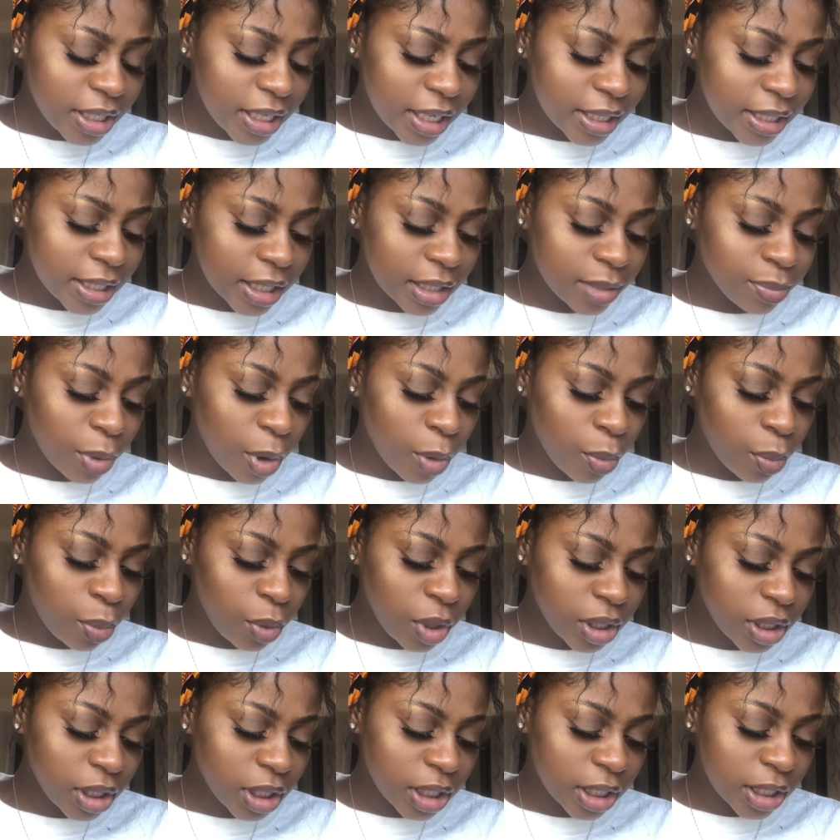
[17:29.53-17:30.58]
says, but
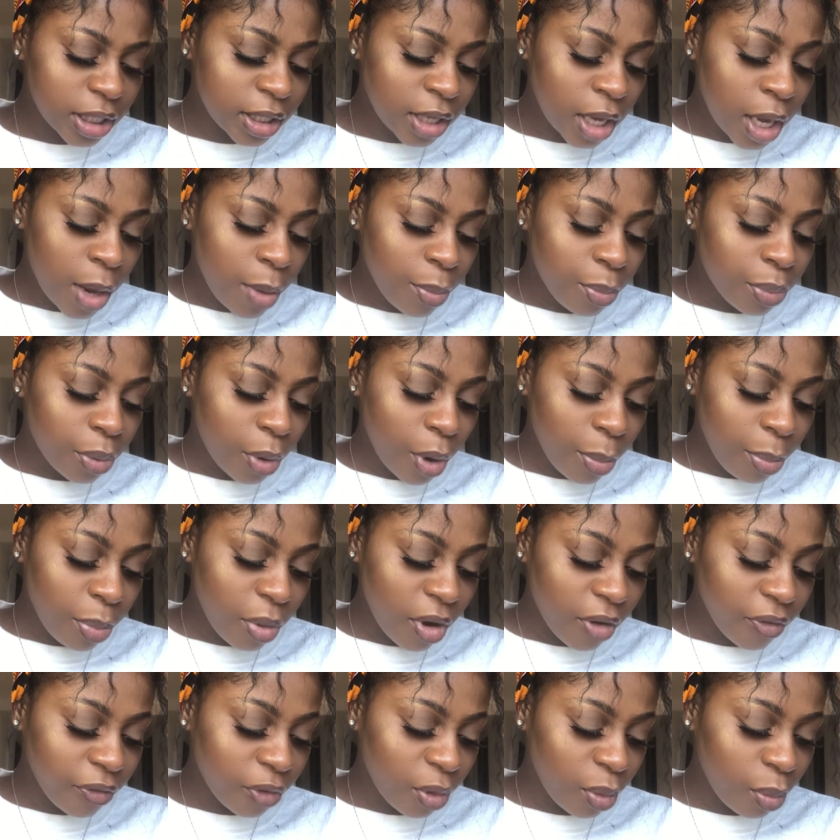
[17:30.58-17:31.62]
which is
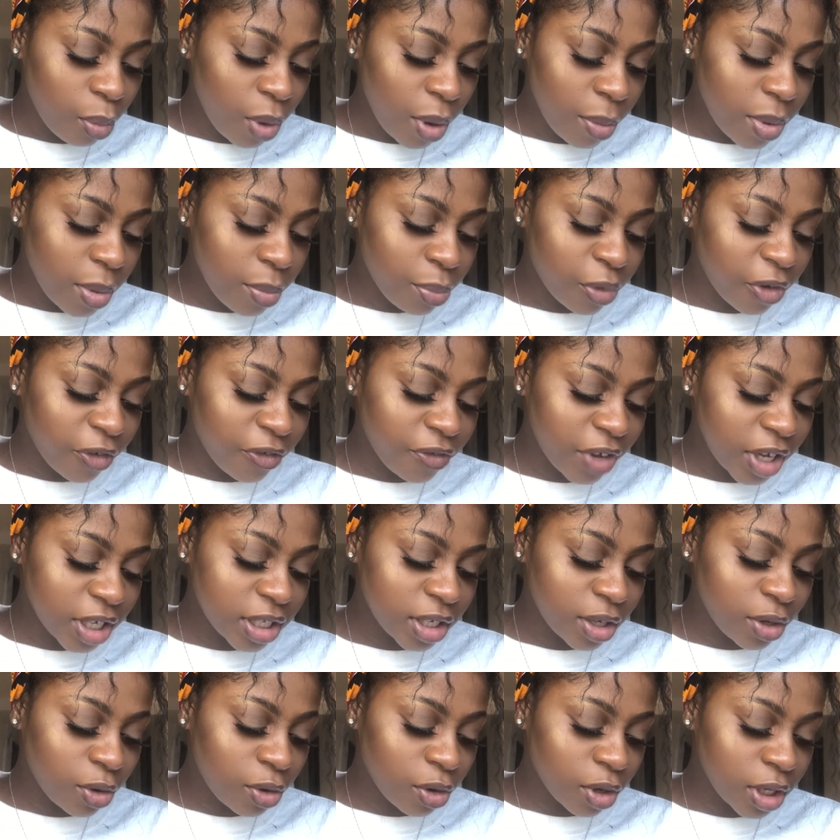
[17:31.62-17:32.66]
proper for women
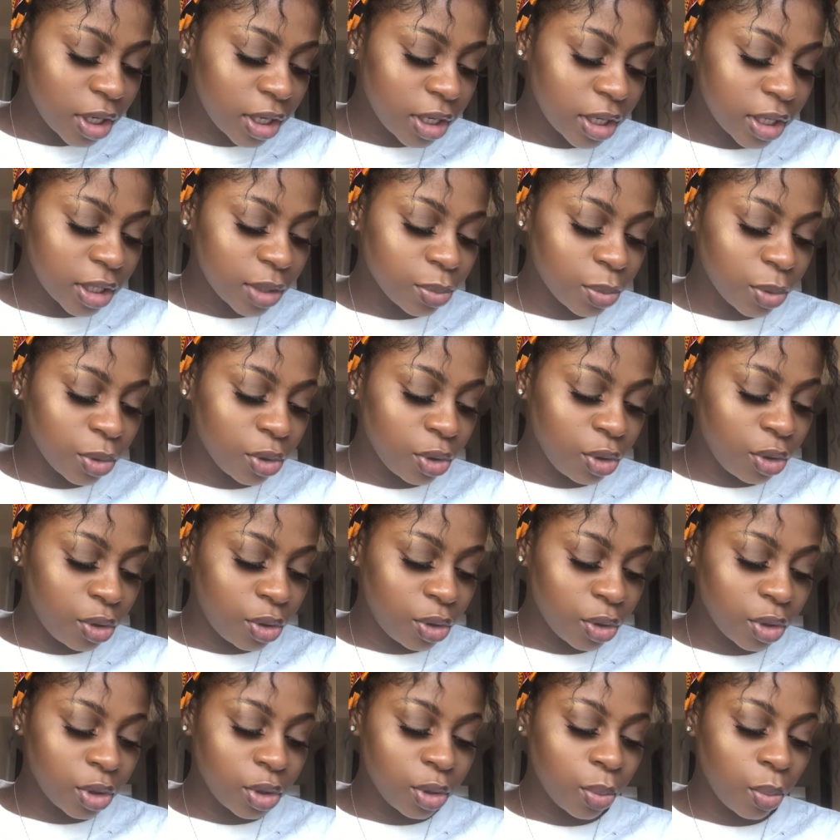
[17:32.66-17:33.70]
professing godliness with
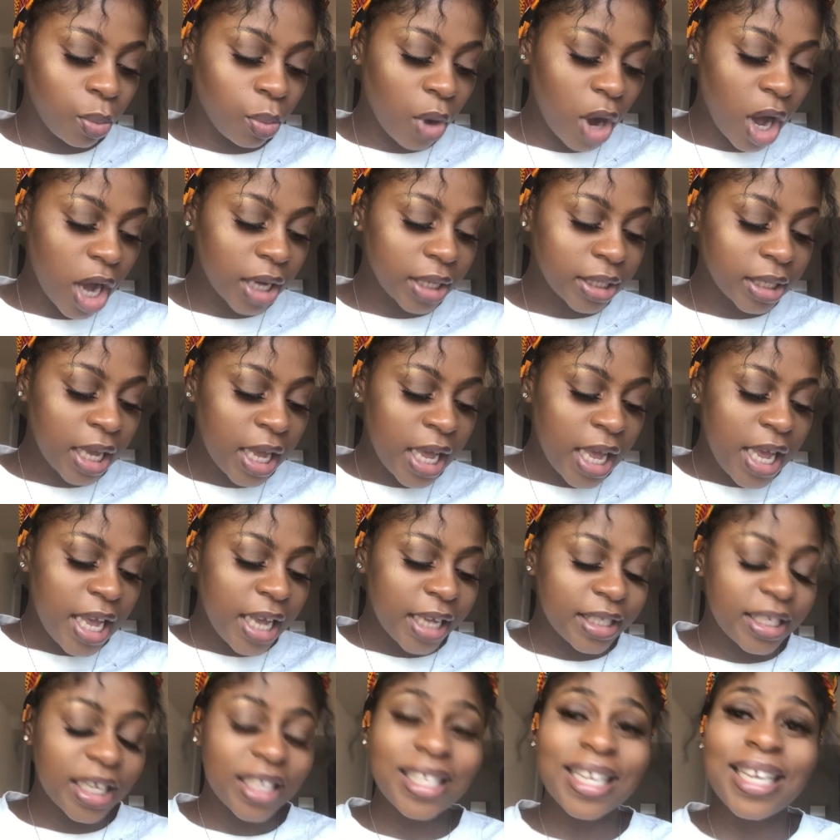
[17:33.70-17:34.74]
good works.
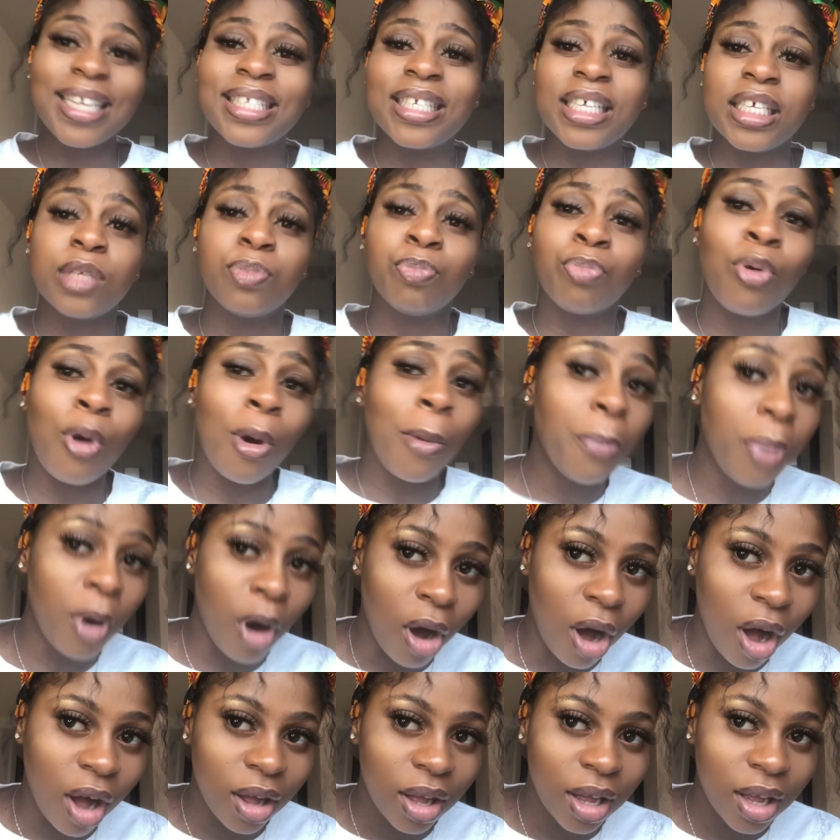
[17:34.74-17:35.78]
It says it is
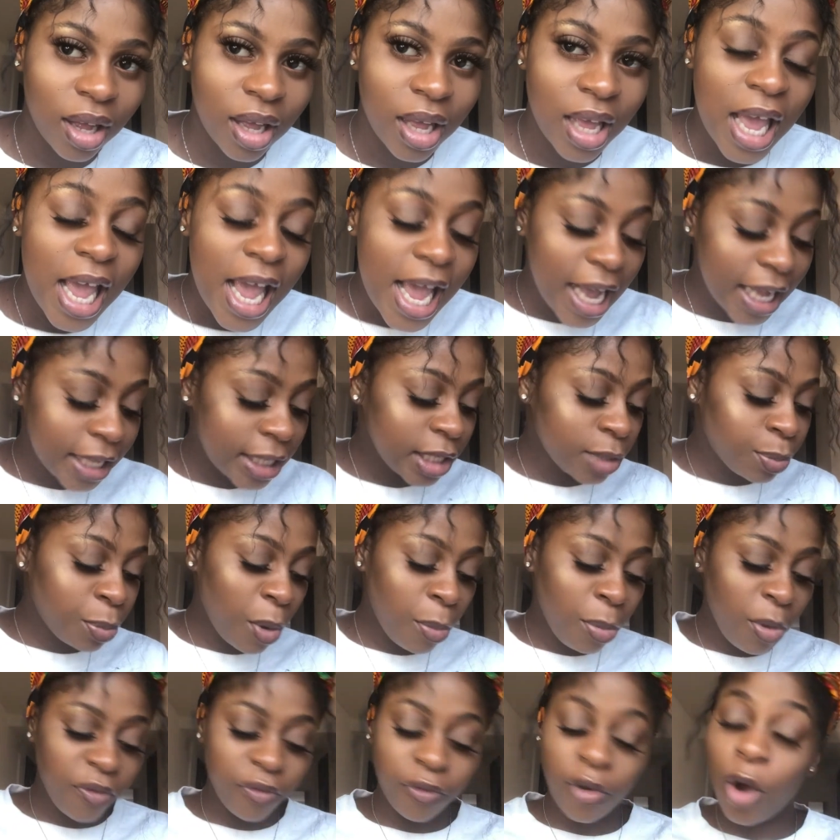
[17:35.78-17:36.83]
proper. It is
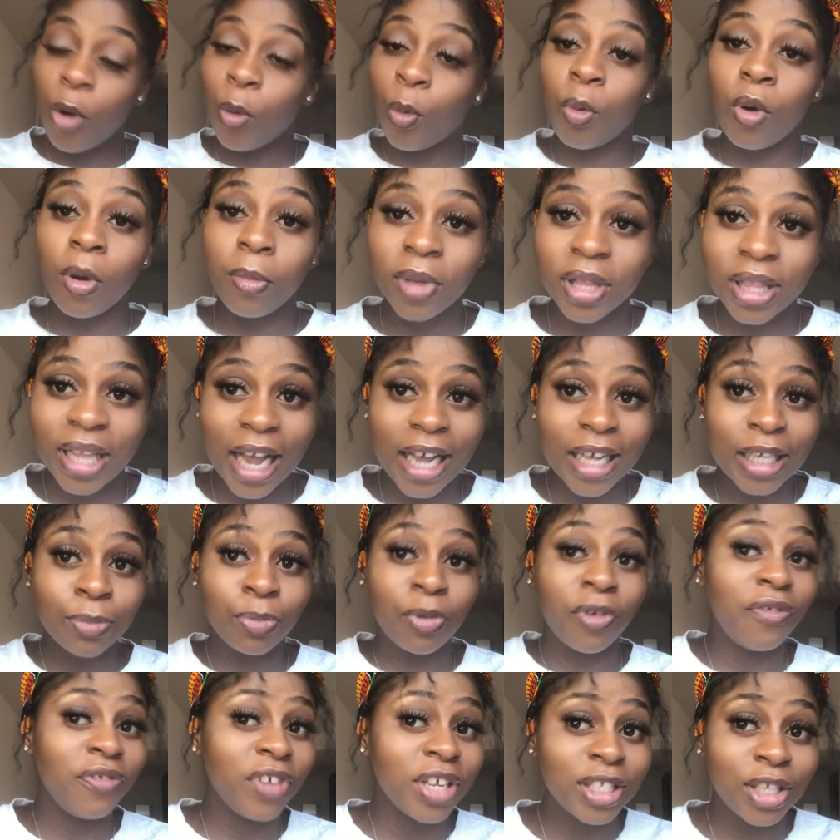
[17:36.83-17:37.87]
proper for a woman that is
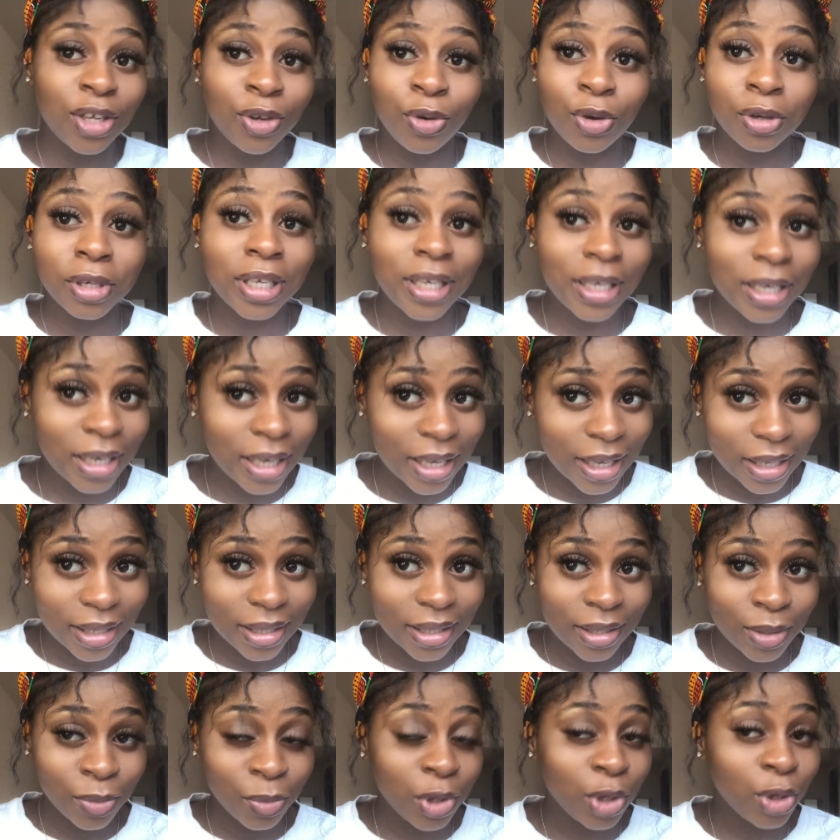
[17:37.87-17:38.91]
professing
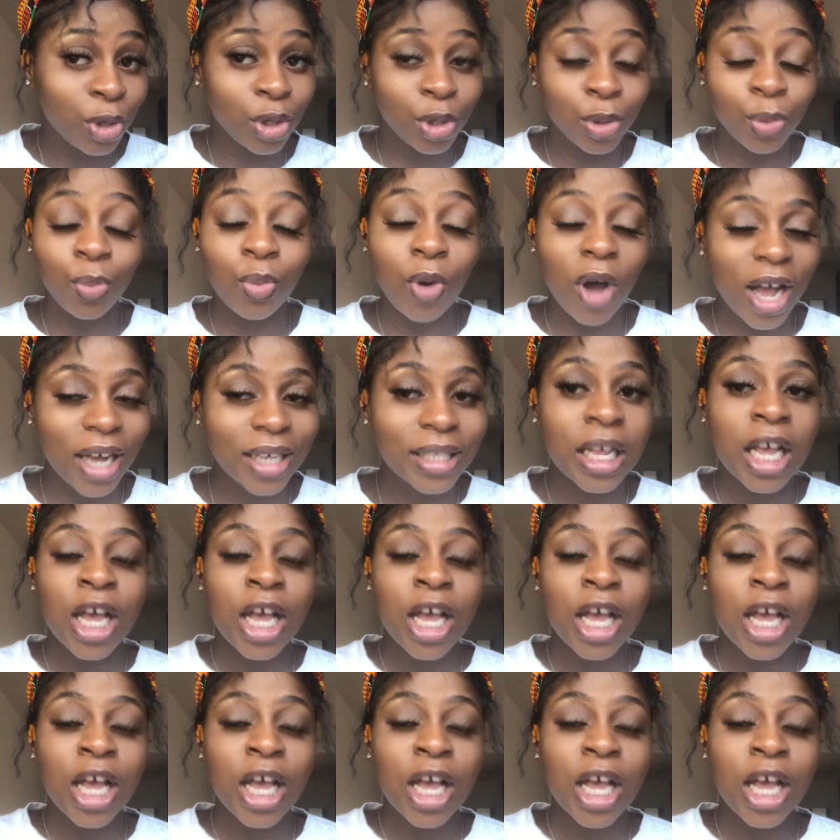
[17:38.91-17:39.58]
godliness with good works.